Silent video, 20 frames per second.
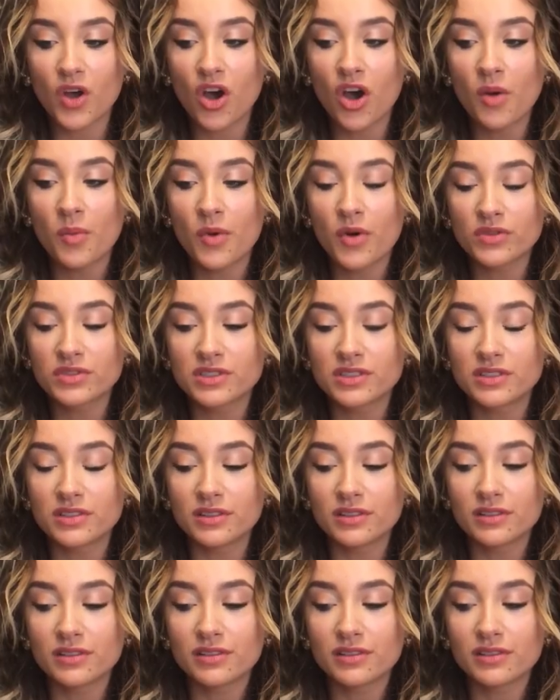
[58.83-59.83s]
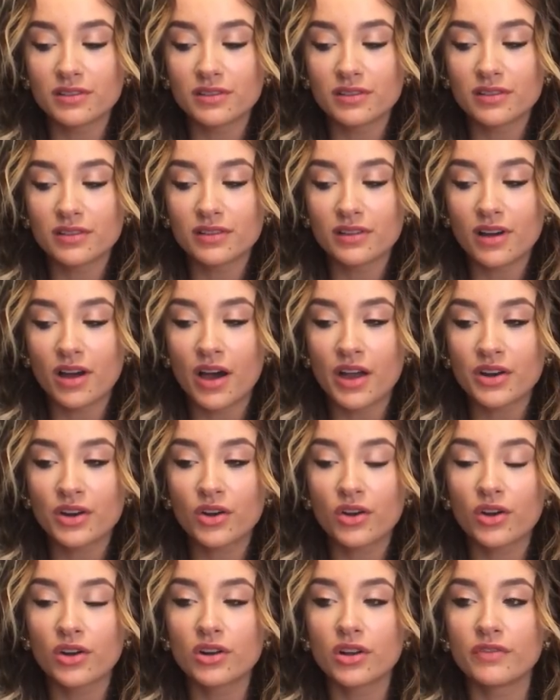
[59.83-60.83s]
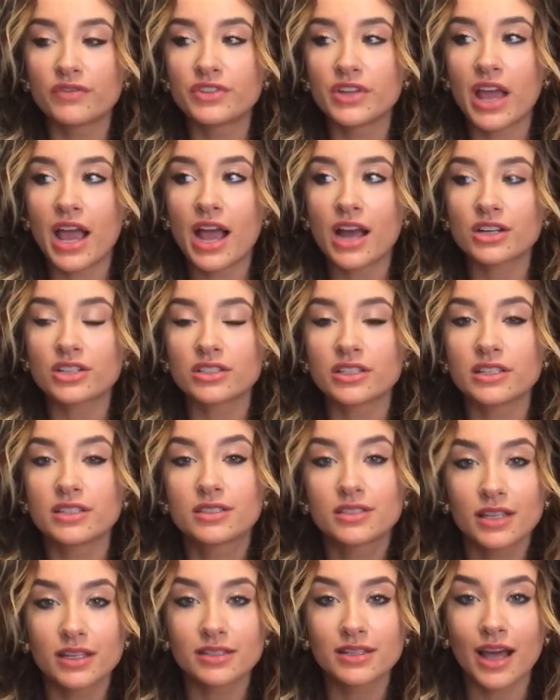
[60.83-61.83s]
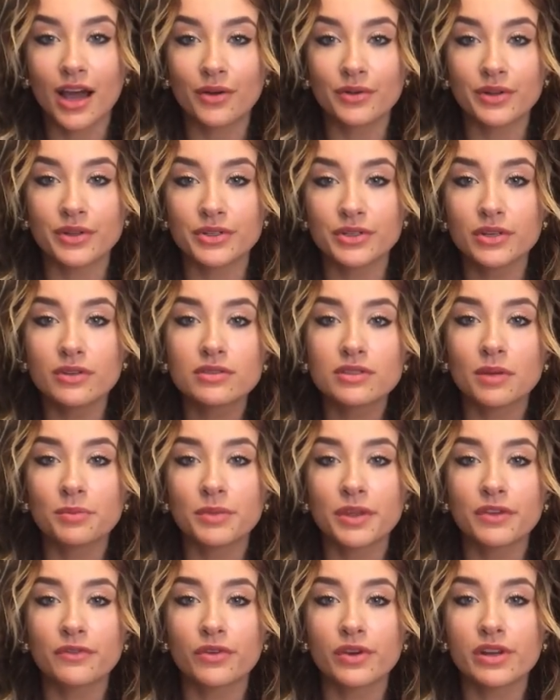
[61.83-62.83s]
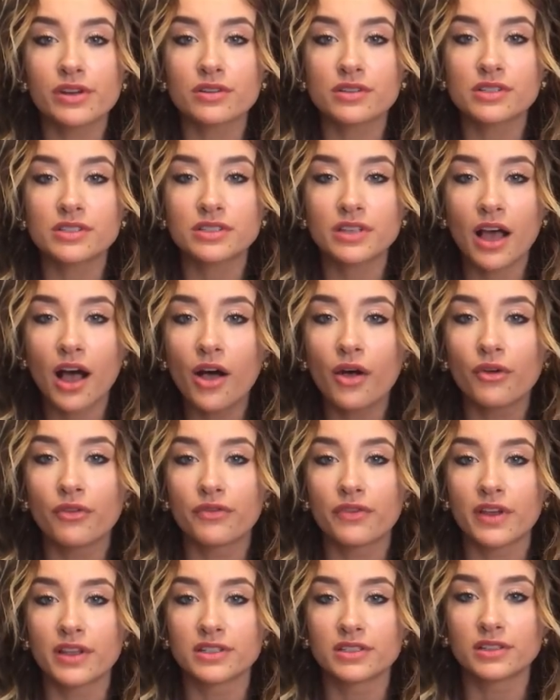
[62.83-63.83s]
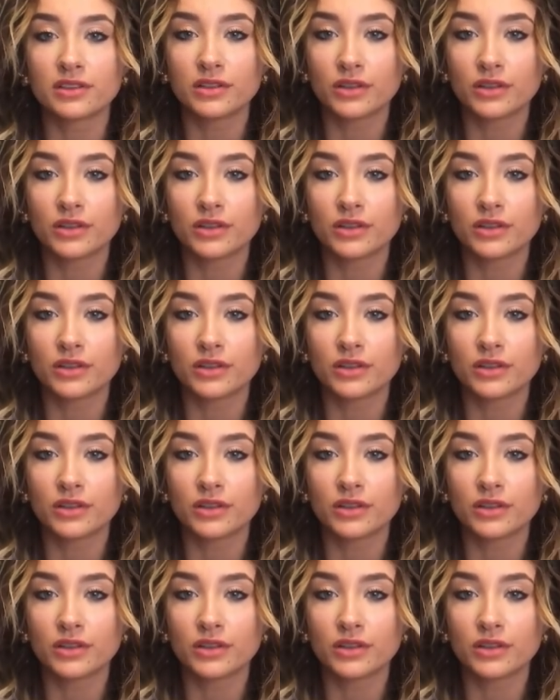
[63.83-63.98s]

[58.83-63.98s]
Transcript: almost unheard of to actually sit down and do something for yourself and to